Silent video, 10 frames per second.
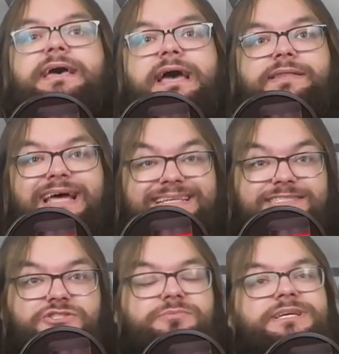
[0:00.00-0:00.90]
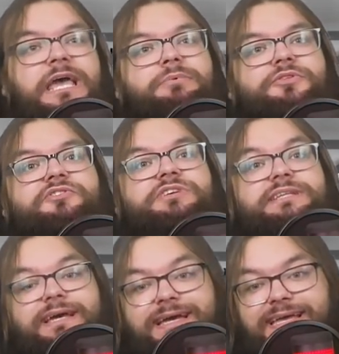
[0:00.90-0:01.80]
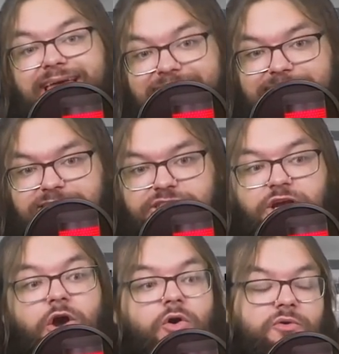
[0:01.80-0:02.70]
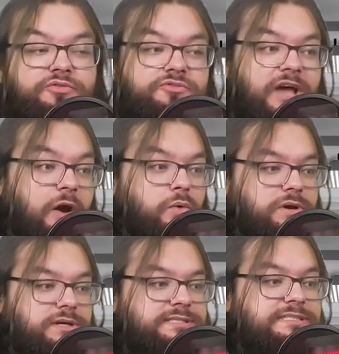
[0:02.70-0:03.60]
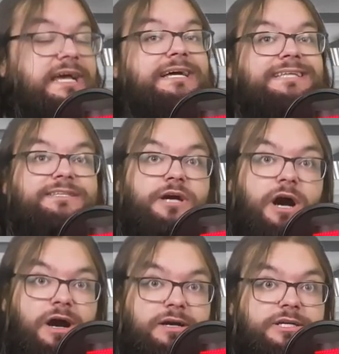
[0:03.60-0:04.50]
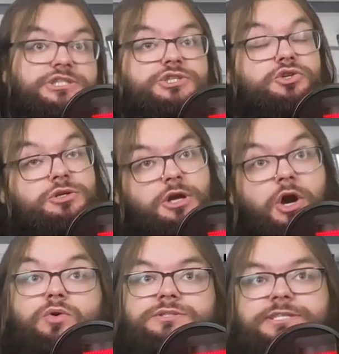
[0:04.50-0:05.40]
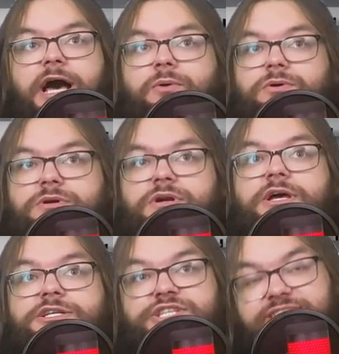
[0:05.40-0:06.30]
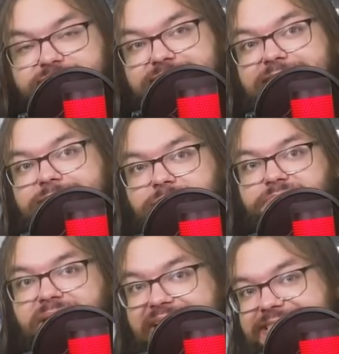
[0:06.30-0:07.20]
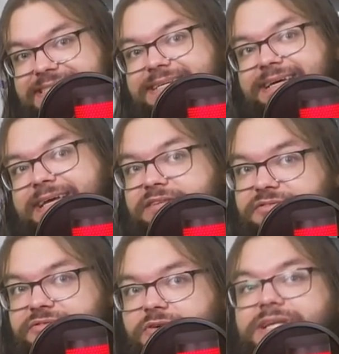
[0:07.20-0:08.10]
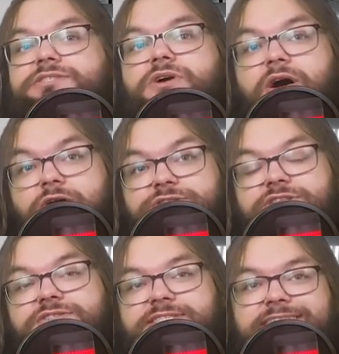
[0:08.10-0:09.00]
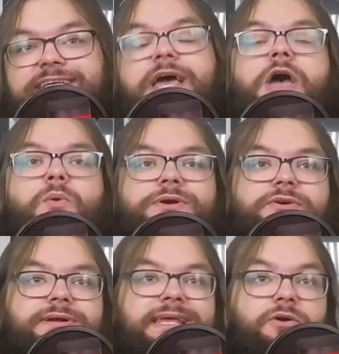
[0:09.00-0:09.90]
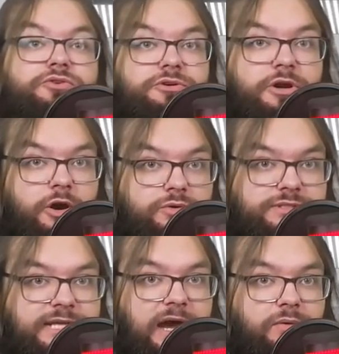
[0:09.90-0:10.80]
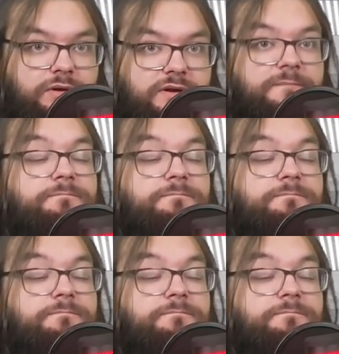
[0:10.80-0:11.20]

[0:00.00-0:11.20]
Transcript: and that is to be able to see the range of towers that aren't your own tower. Just seeing the basic info that you also see when you click on your own tower.